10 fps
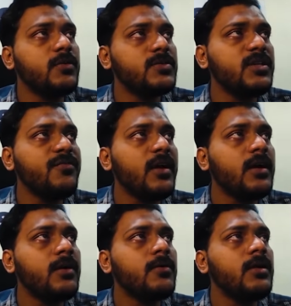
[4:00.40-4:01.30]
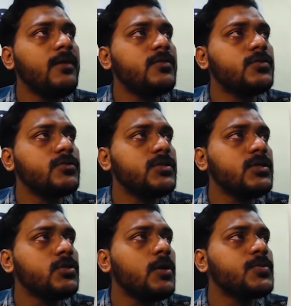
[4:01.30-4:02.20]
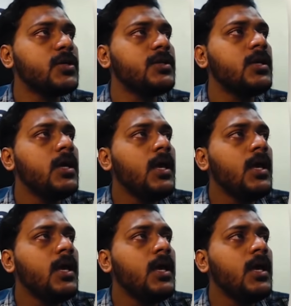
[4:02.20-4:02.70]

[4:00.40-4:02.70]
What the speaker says: HostifI controller. I will choose this option.